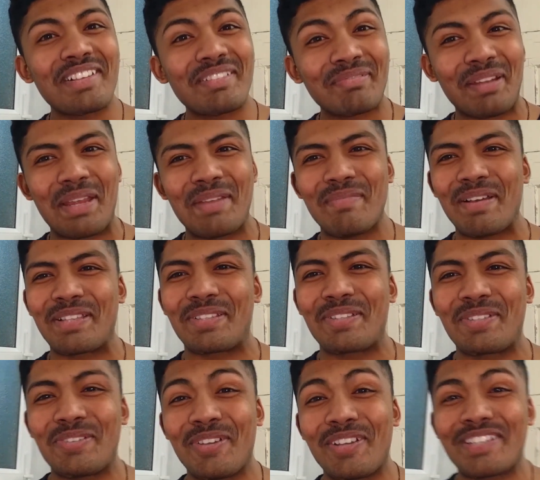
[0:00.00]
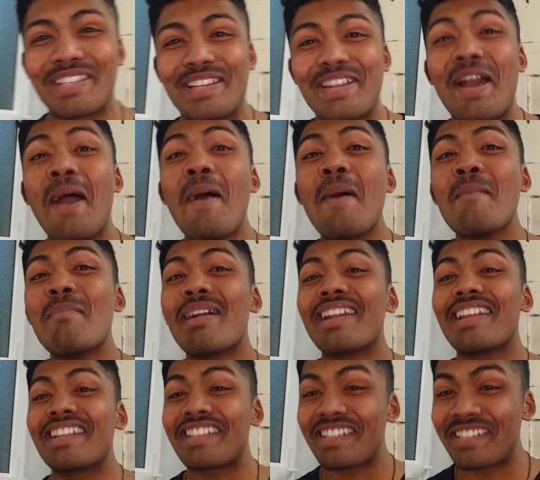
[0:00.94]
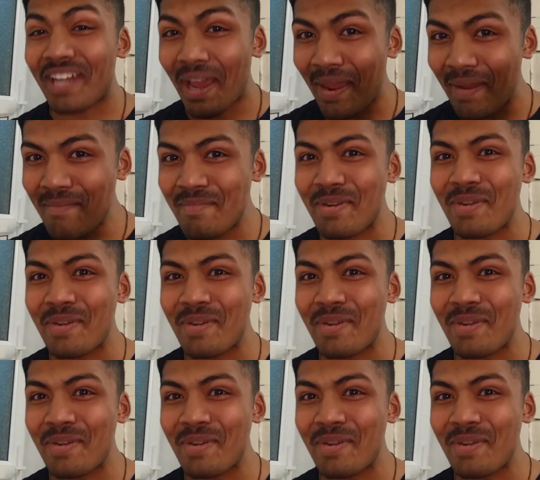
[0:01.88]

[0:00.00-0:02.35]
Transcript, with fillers: explain my situation, but it's time